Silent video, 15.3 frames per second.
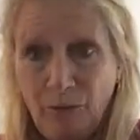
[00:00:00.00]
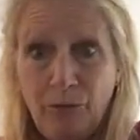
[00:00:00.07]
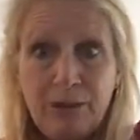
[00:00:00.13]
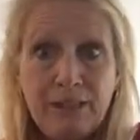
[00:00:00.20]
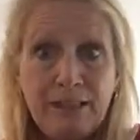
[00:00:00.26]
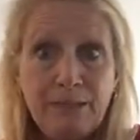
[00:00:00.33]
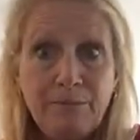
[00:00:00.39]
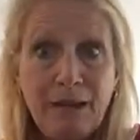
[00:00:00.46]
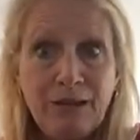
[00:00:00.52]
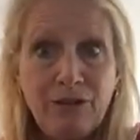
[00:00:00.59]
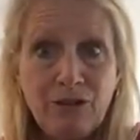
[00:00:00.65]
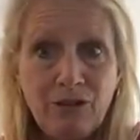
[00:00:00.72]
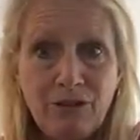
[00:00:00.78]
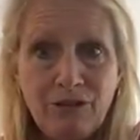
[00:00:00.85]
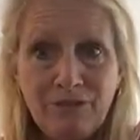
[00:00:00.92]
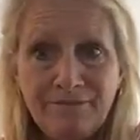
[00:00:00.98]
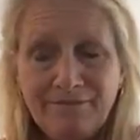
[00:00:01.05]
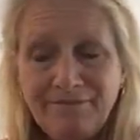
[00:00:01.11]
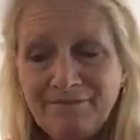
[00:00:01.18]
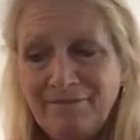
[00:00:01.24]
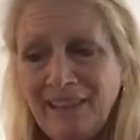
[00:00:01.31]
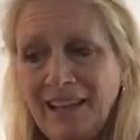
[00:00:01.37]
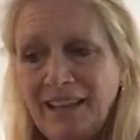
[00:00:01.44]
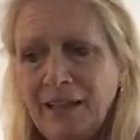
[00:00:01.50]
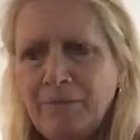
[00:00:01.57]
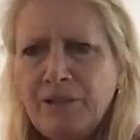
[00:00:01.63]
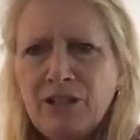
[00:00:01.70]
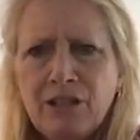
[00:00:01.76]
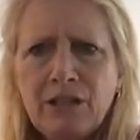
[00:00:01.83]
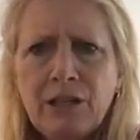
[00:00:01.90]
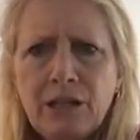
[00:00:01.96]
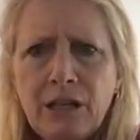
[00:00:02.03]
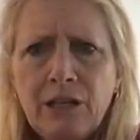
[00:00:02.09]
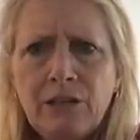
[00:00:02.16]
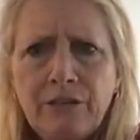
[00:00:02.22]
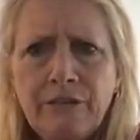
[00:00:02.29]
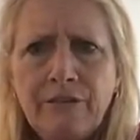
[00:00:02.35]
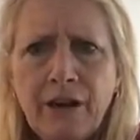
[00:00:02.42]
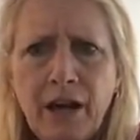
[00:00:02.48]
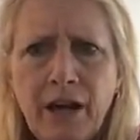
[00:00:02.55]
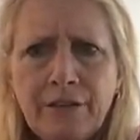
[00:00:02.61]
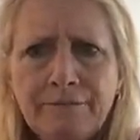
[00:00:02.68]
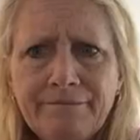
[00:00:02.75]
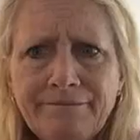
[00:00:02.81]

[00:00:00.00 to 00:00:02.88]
with symmetrical, but just in case you forgot.